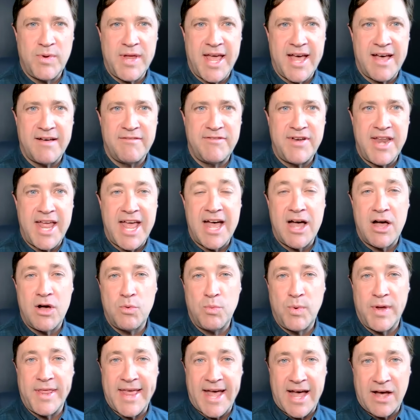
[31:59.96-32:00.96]
have now
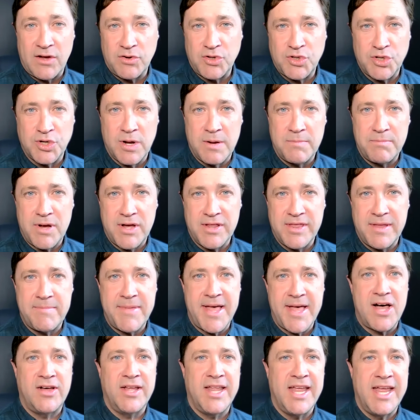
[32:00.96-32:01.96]
without Trump on the
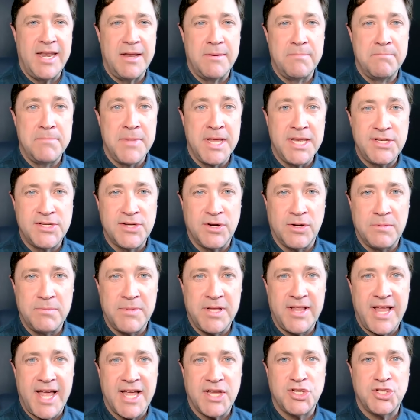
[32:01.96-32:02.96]
ballot in a midterm
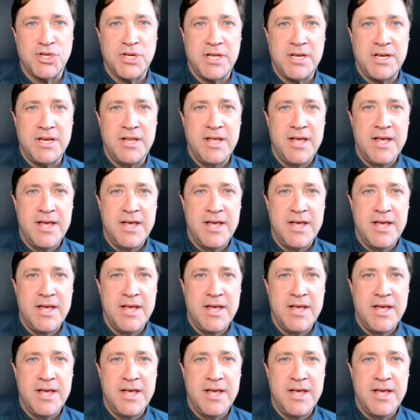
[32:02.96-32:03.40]
election.